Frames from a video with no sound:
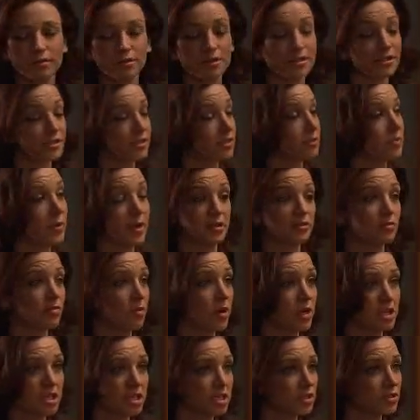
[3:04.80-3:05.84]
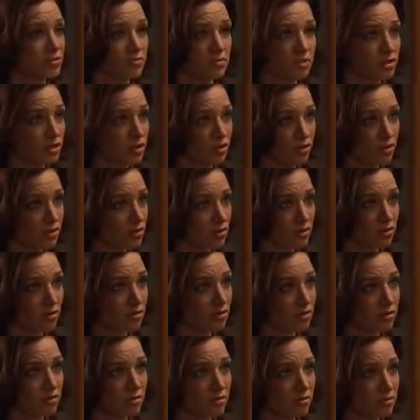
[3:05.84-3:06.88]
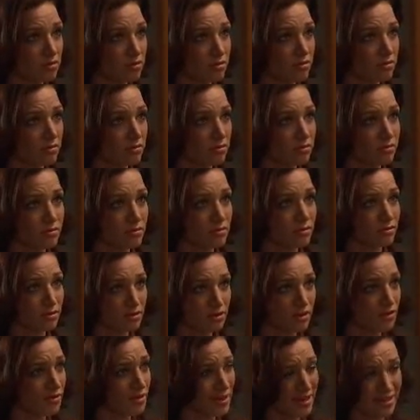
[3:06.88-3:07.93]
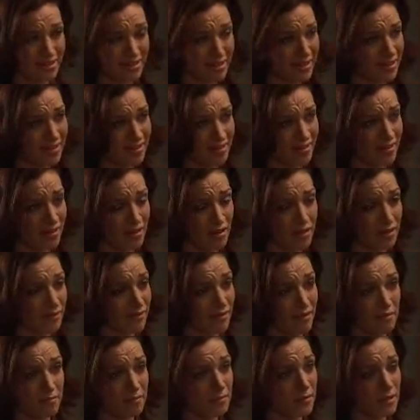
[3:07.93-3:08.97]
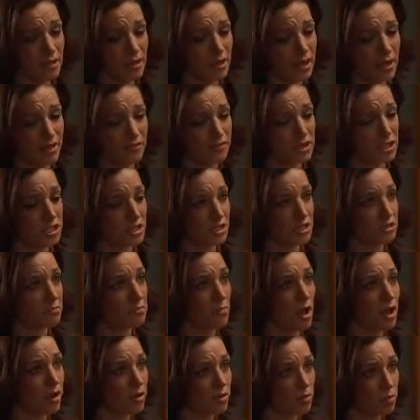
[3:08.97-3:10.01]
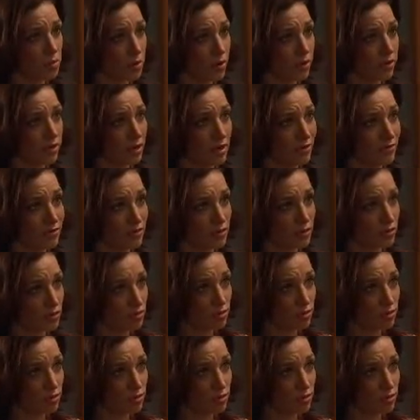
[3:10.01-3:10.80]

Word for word: It just depends why she's returned. Do you know anything? have she and Michael broken up for